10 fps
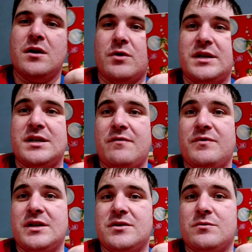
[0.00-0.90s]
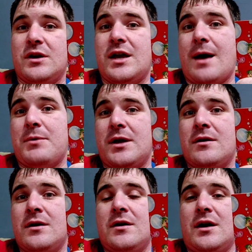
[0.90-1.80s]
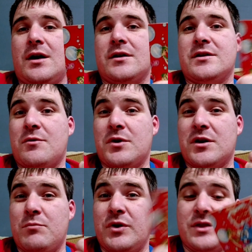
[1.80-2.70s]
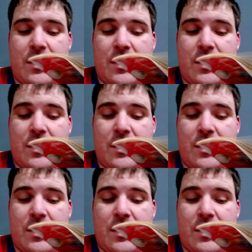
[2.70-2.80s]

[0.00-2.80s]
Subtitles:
great to have this. Really happy because I want to complete